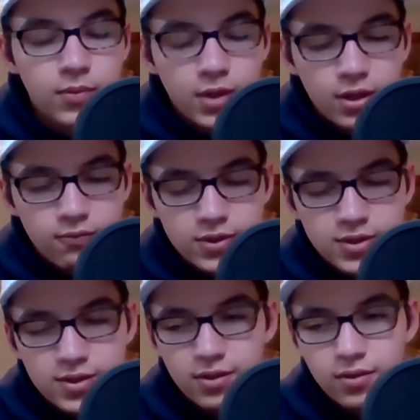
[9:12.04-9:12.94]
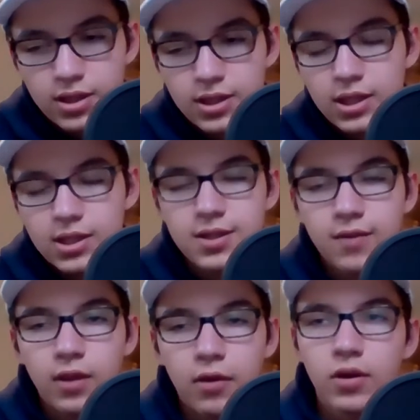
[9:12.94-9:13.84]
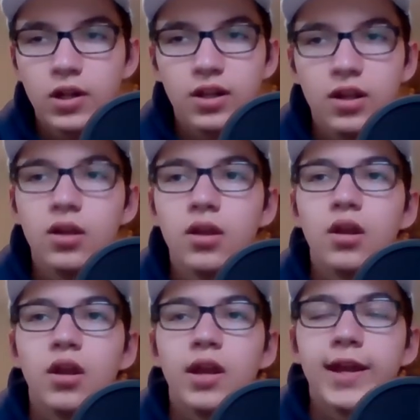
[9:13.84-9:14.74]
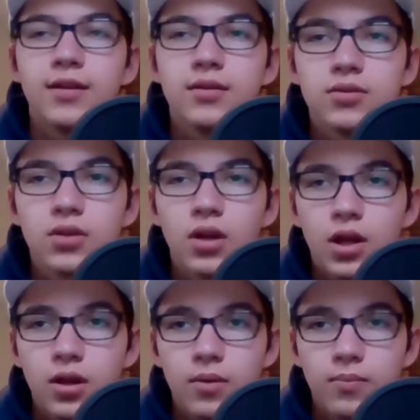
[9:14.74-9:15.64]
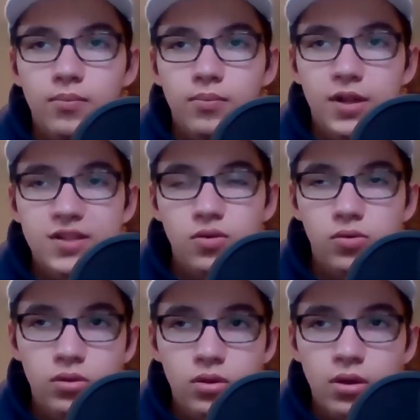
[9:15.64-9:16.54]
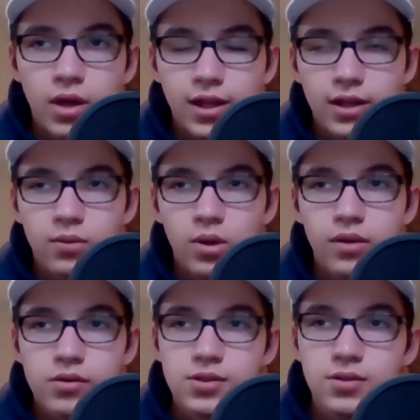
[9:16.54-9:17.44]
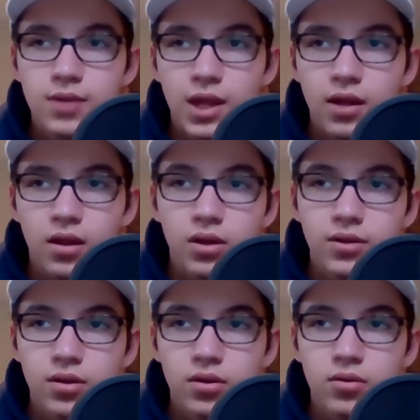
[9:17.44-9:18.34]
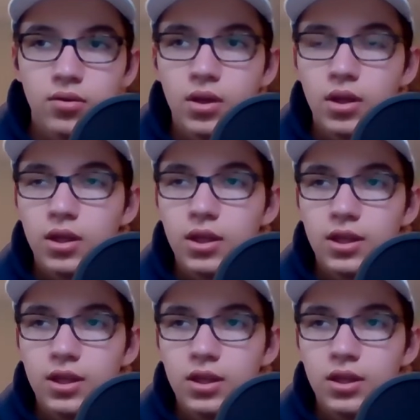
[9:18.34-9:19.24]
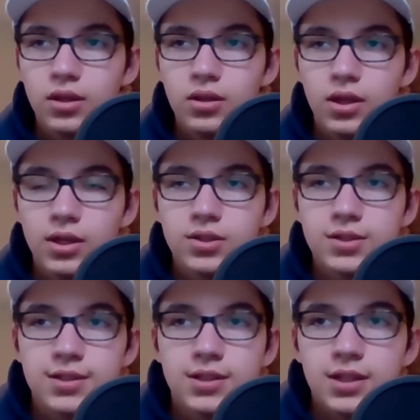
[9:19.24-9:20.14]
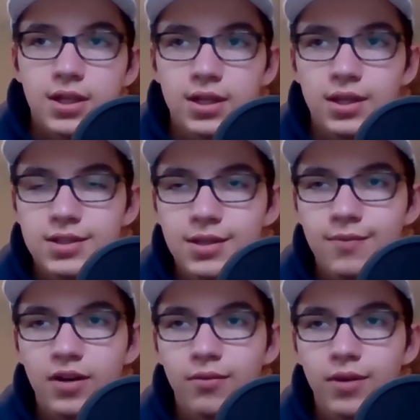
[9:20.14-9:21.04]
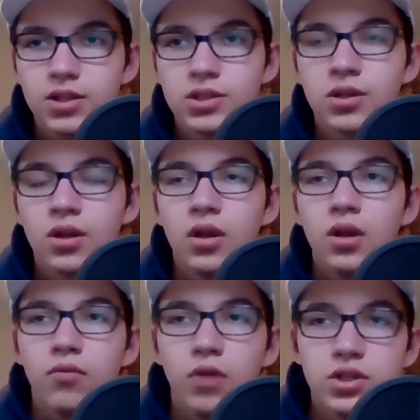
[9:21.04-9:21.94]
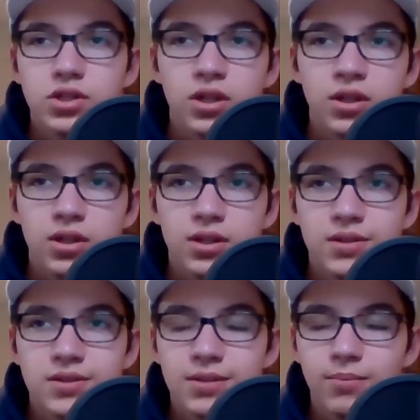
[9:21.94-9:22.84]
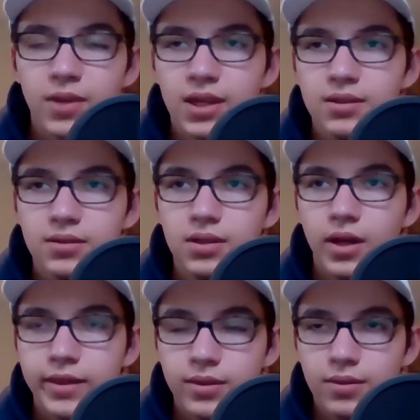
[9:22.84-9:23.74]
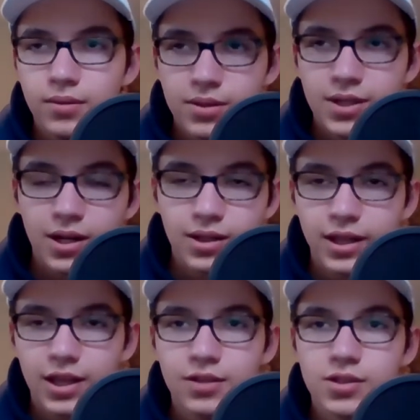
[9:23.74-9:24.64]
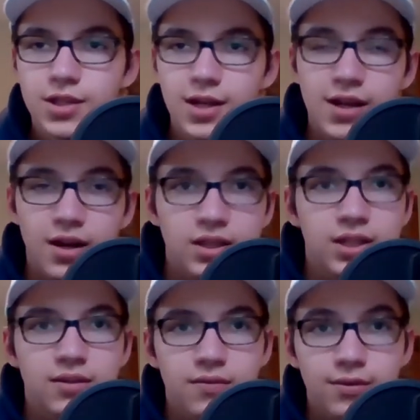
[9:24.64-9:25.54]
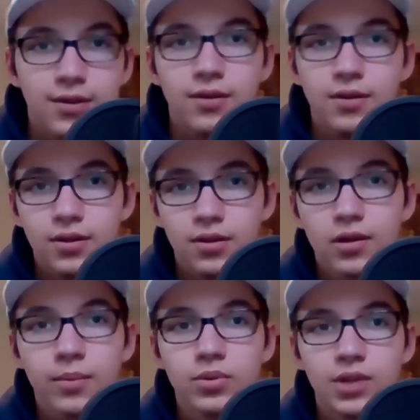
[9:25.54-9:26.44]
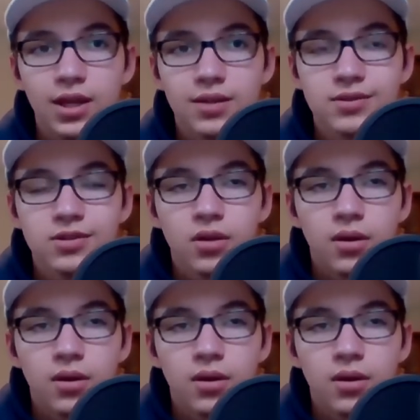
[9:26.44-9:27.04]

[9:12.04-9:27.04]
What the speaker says: It was he self narrated it, and that's cool. I like when authors do that. Although it just it seemed very rushed, and it didn't seem like he. It sounded like he just sat down and did it in a couple takes.